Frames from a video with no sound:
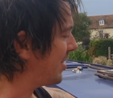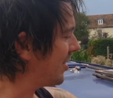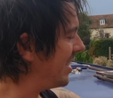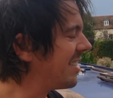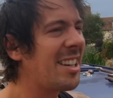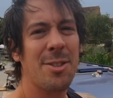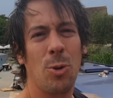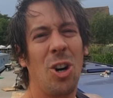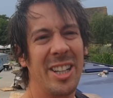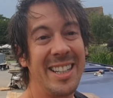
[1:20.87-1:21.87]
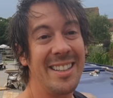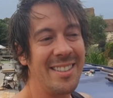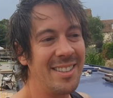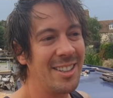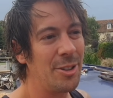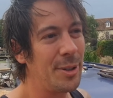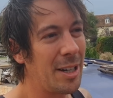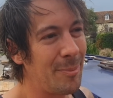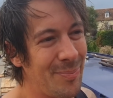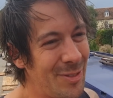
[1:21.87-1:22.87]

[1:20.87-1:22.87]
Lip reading: It does what I need it to do.